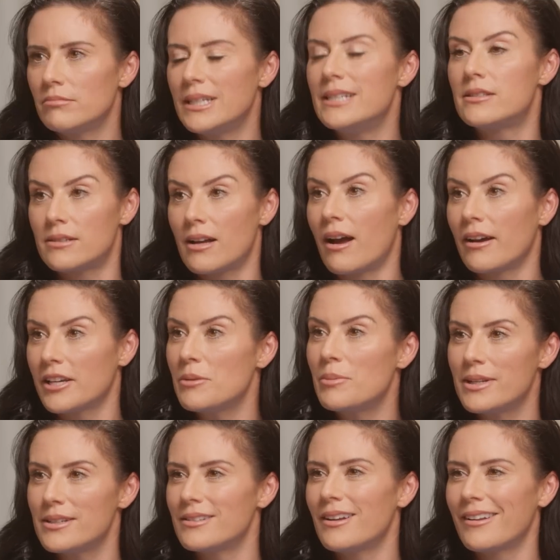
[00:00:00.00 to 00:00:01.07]
he's stocky,
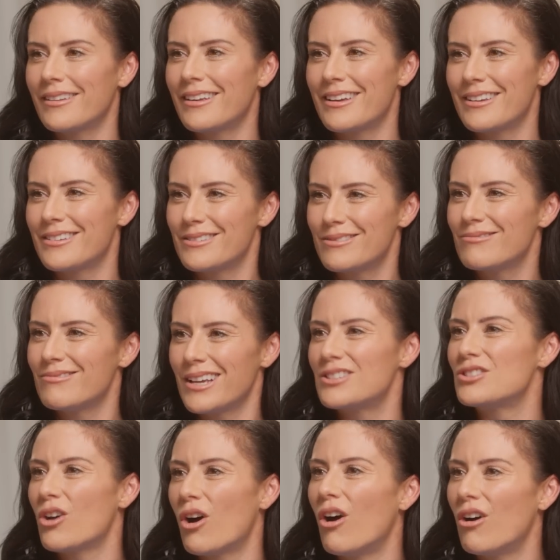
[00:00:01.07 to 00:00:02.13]
but he's not like as
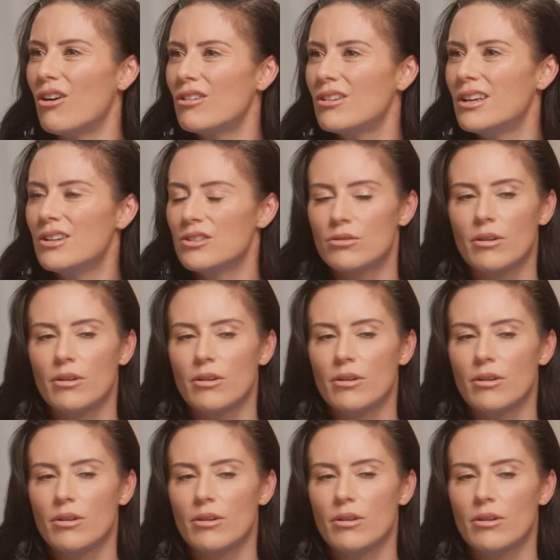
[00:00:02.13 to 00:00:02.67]
tall. Mm -hmm.